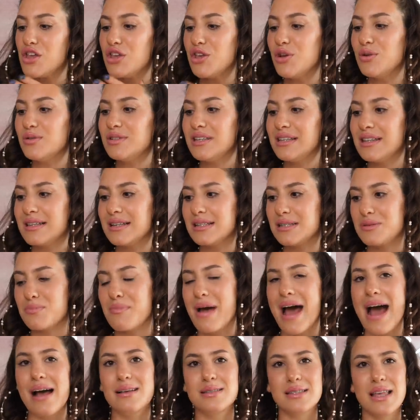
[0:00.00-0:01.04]
using this
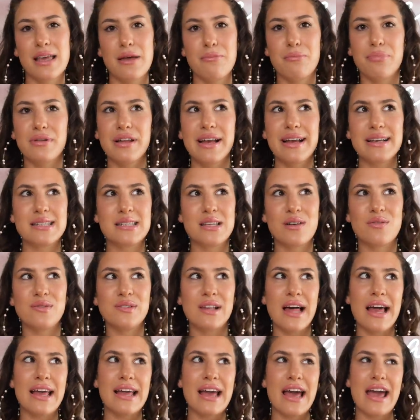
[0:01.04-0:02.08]
mask in place of
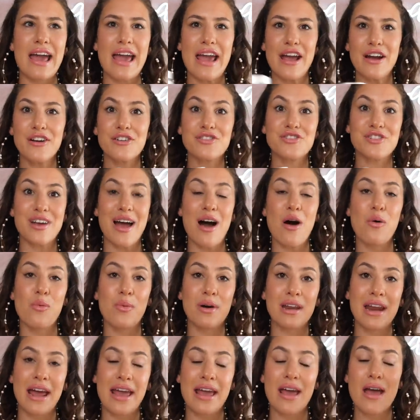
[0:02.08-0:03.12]
like a hair gel
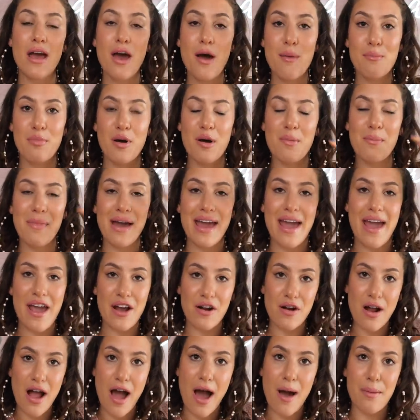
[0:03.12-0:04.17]
when I put my
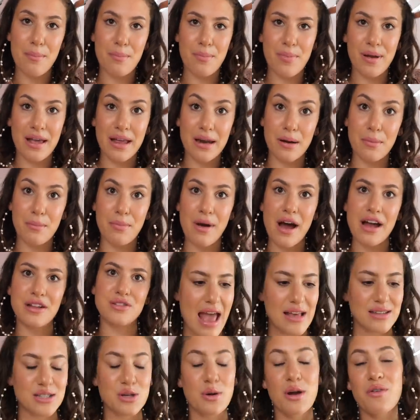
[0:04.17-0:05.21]
hair up in a bun.
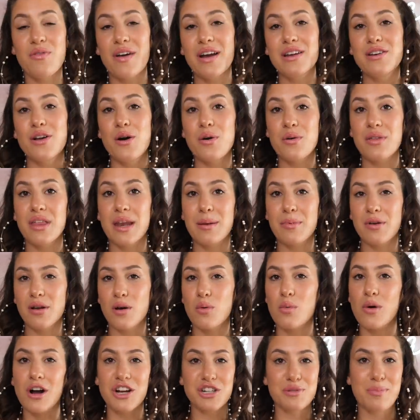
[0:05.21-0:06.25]
So if I know that I'm gonna
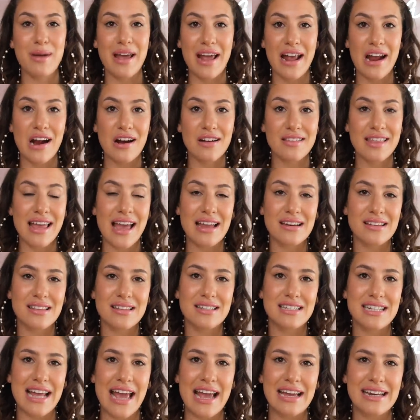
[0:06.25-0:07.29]
wash my hair at the end of
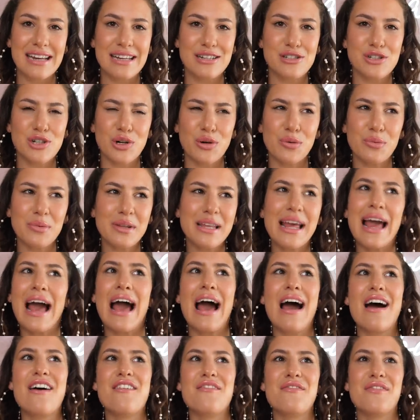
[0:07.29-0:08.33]
the day and I don't really
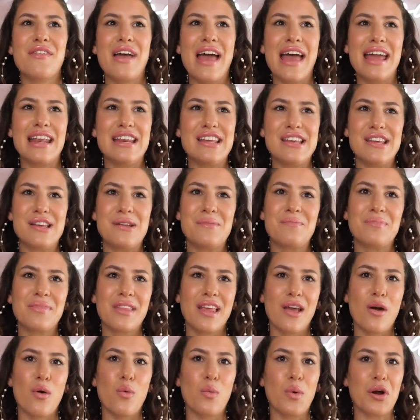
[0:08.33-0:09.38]
have
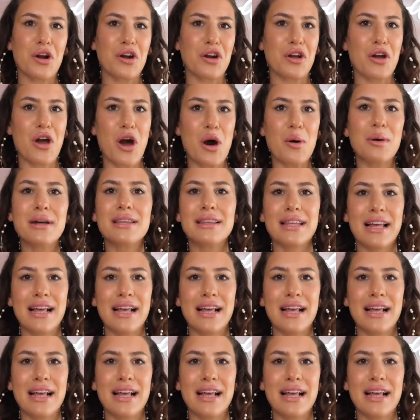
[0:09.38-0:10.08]
anywhere to go, and